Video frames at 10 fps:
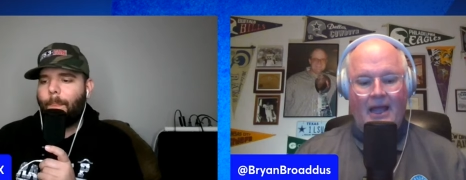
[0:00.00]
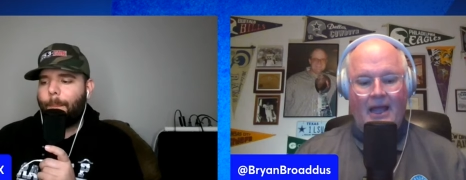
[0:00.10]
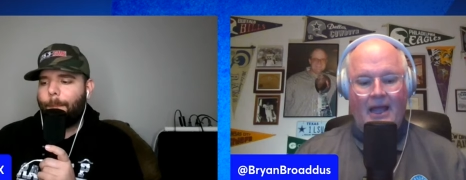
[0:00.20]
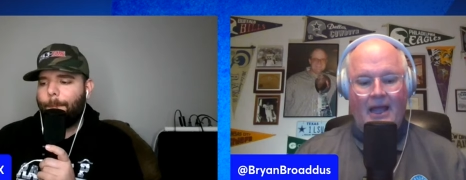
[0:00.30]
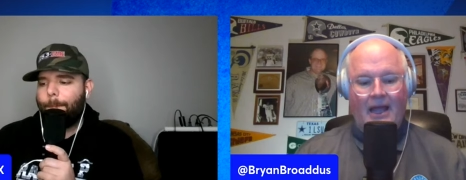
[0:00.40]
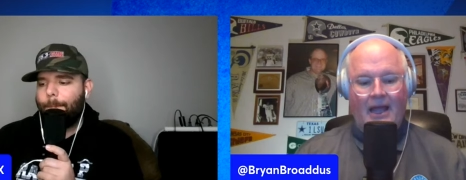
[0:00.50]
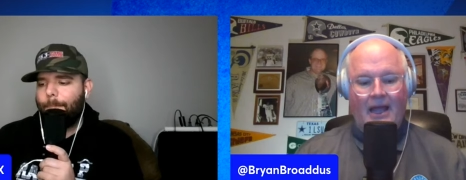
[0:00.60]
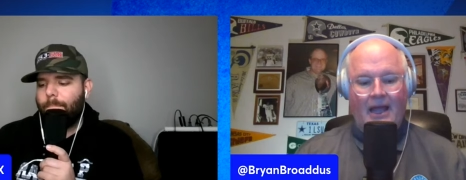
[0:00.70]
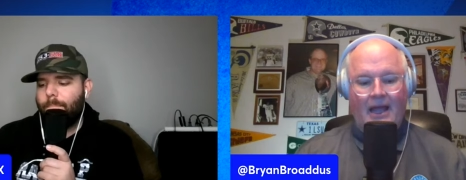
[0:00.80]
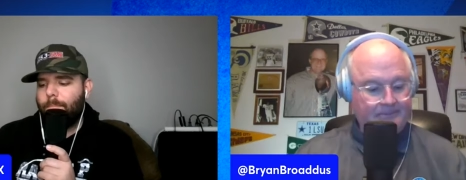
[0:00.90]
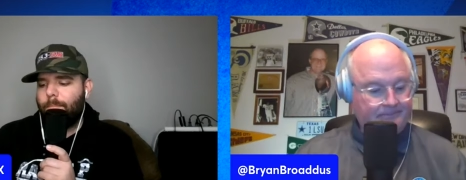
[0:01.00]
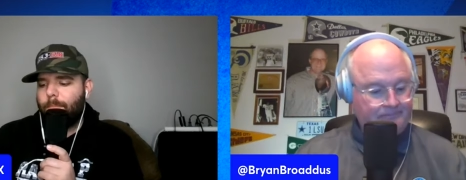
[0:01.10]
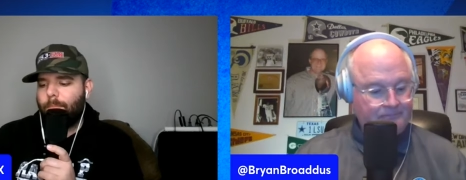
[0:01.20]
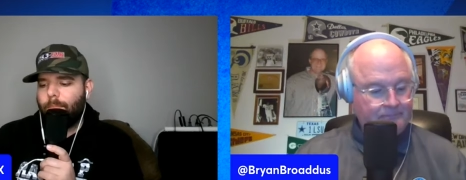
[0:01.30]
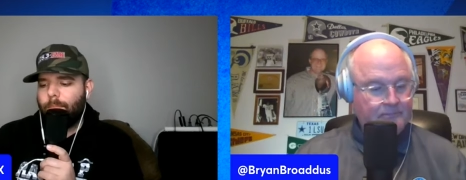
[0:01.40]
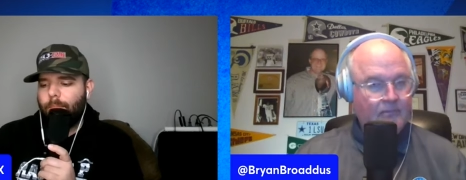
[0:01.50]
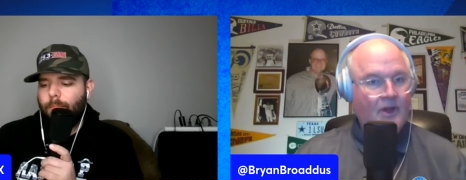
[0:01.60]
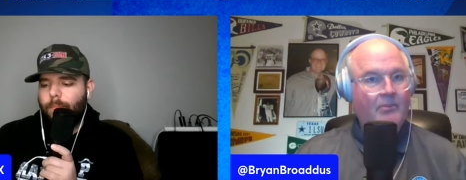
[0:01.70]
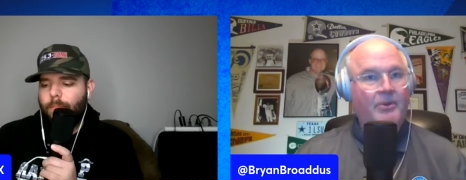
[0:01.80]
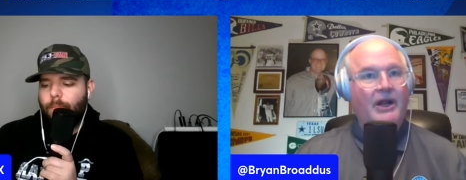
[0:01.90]
Speaker 1: being at the combine,
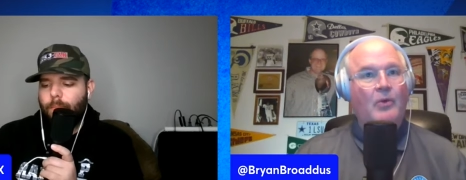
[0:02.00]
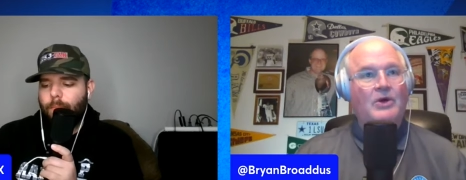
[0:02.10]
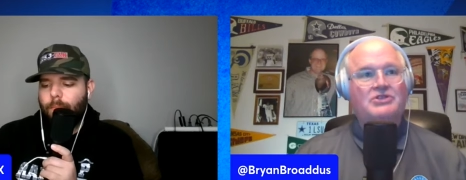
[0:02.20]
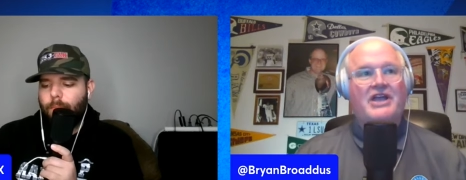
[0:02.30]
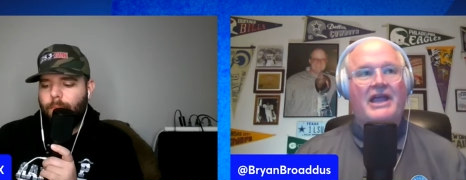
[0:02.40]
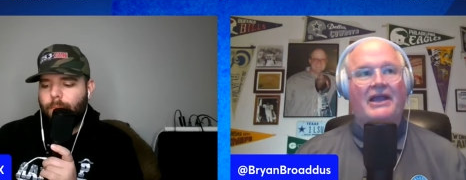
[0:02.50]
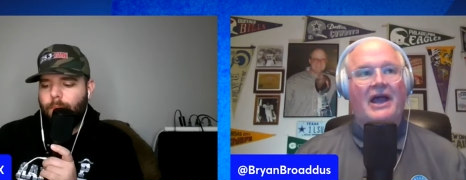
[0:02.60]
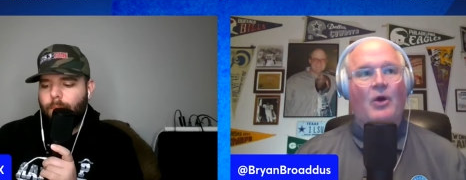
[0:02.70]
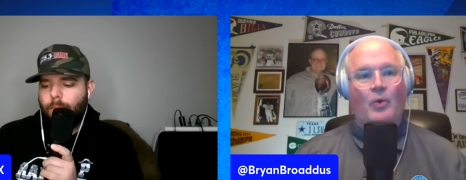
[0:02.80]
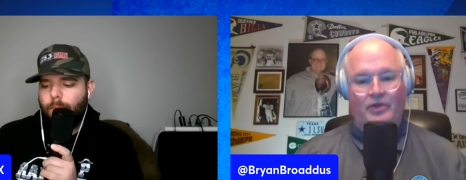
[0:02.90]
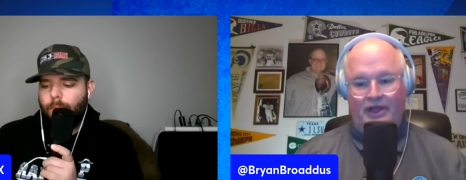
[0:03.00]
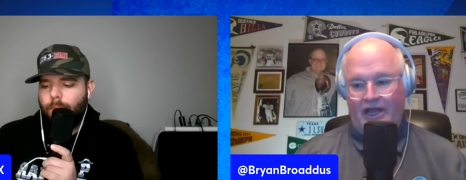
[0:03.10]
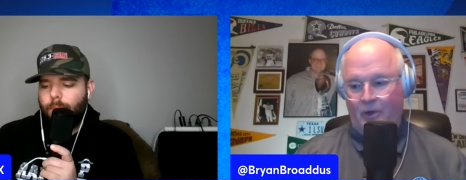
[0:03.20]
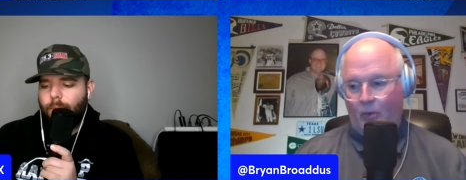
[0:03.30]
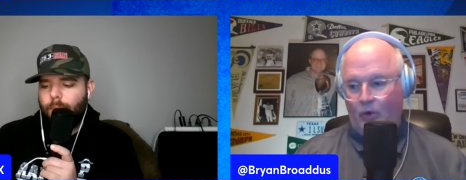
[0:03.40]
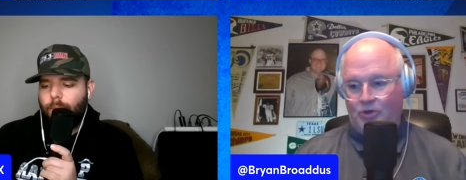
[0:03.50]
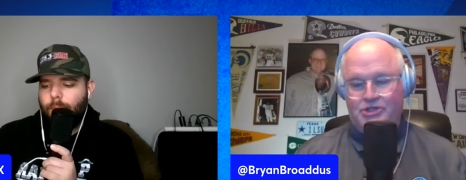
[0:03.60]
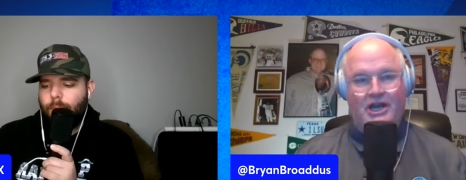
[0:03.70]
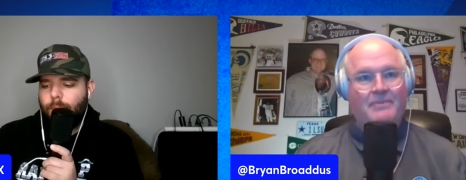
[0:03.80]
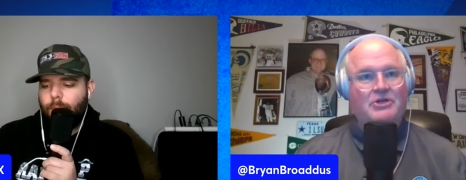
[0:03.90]
but I was hanging out with a world
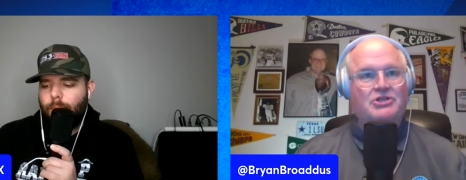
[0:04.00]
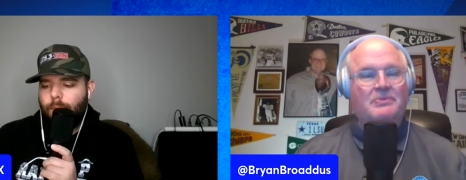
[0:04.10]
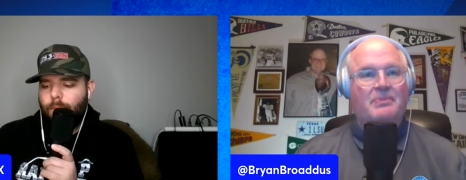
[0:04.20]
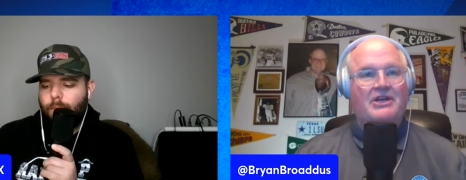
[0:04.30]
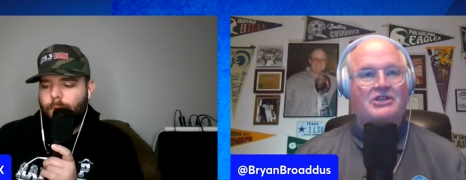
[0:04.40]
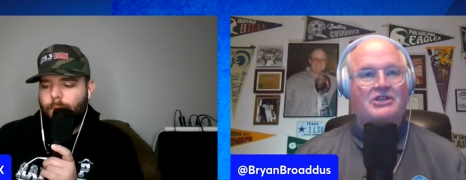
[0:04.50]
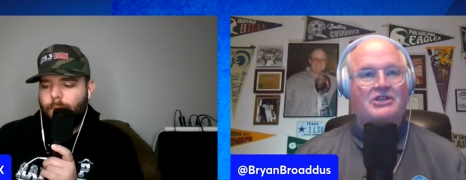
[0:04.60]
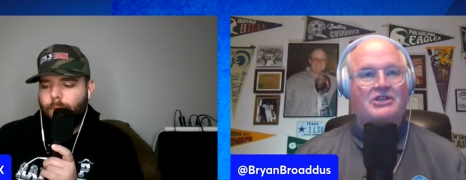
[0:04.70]
championship baseball